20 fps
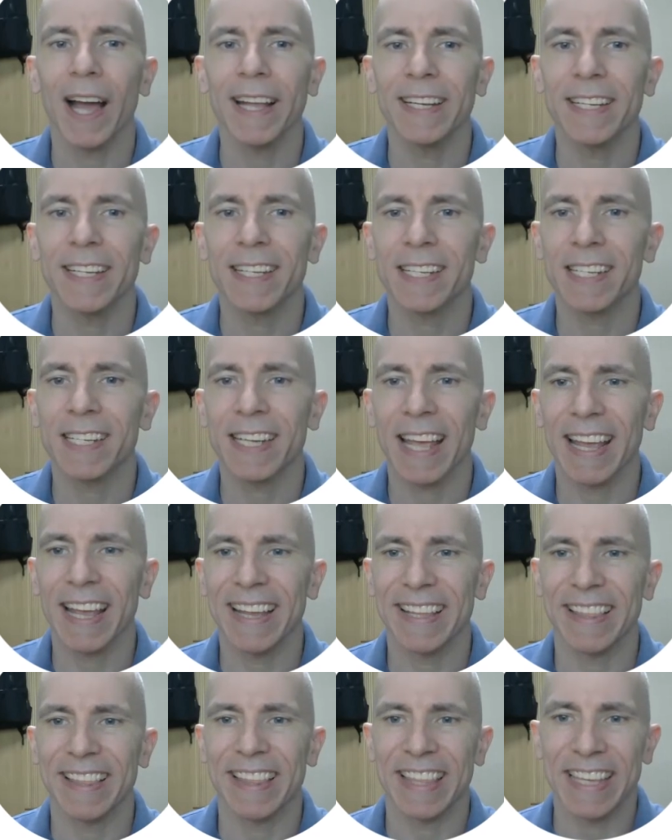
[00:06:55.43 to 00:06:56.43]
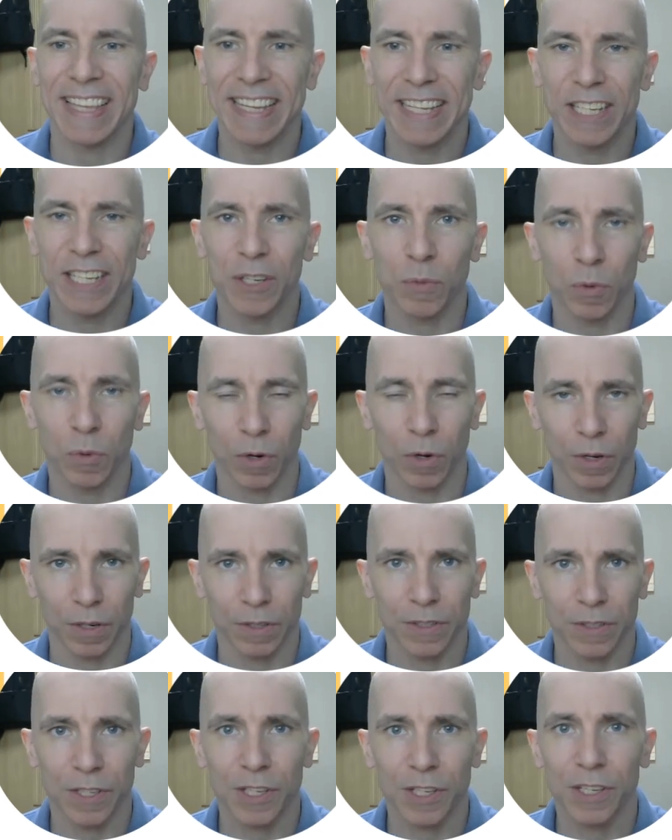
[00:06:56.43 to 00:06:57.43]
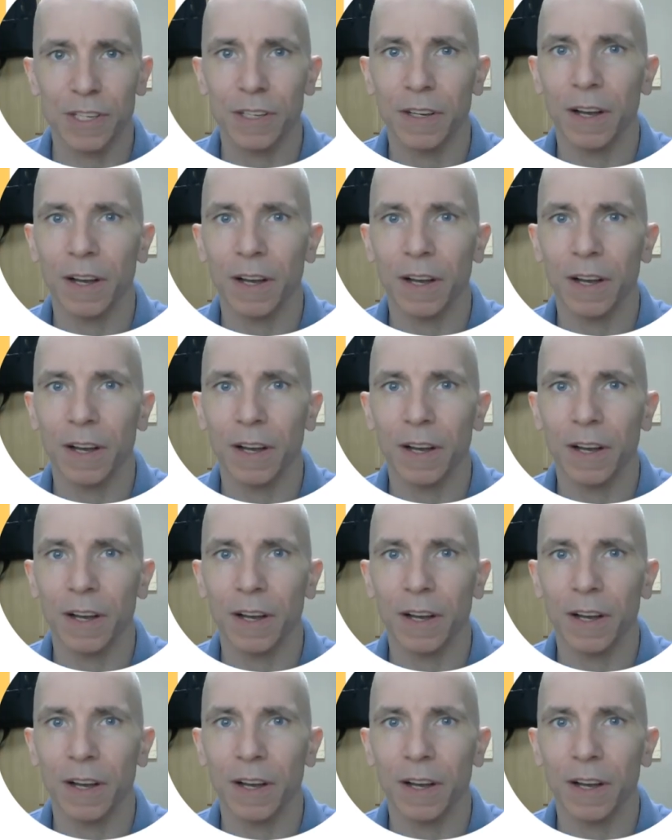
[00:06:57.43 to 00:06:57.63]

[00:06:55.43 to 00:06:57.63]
to say these words